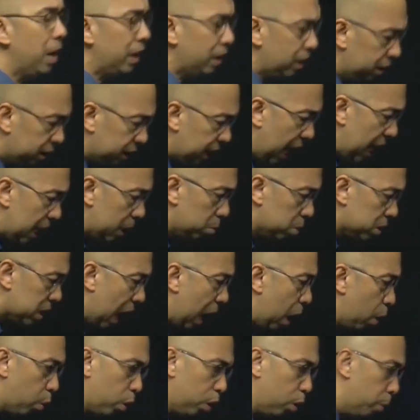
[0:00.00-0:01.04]
many times
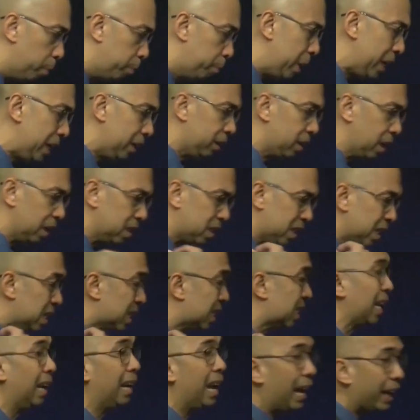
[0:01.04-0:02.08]
our obedience
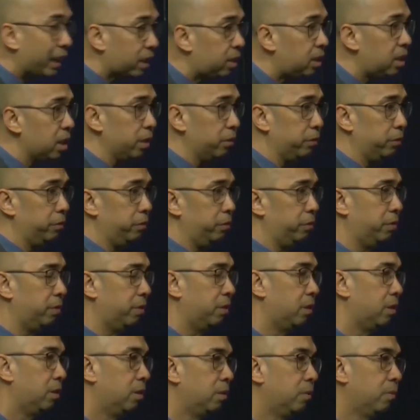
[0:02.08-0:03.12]
is selective.
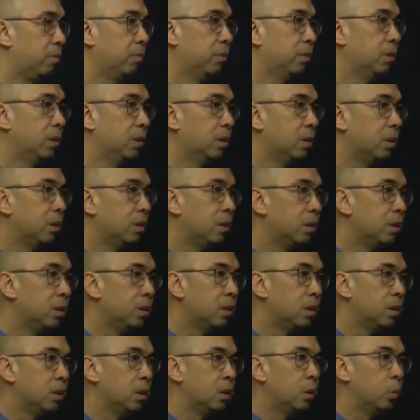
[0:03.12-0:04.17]

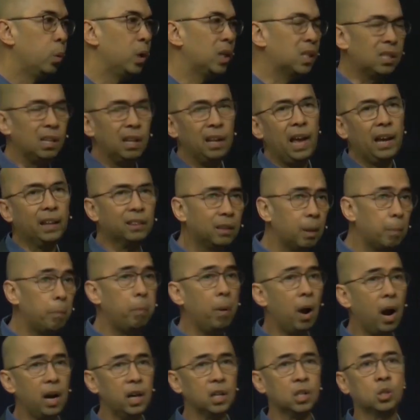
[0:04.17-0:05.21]
We select the
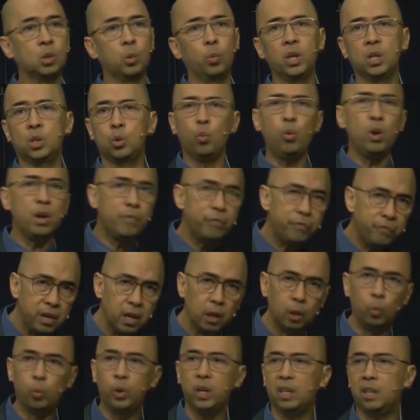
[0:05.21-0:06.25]
parts which we
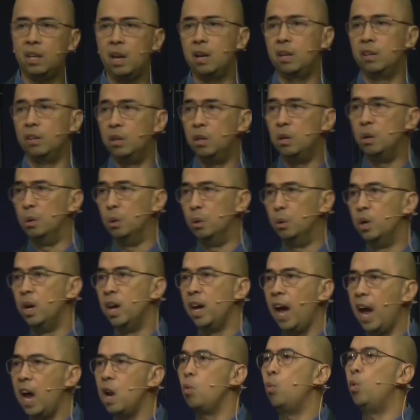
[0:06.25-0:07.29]
feel we can
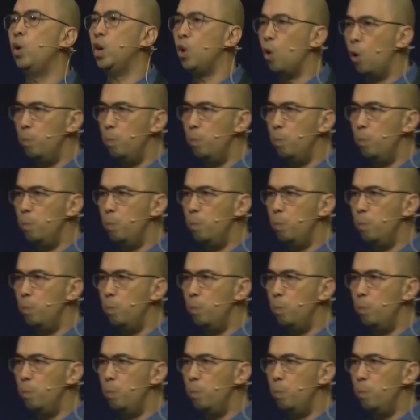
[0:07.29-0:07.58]
do, and we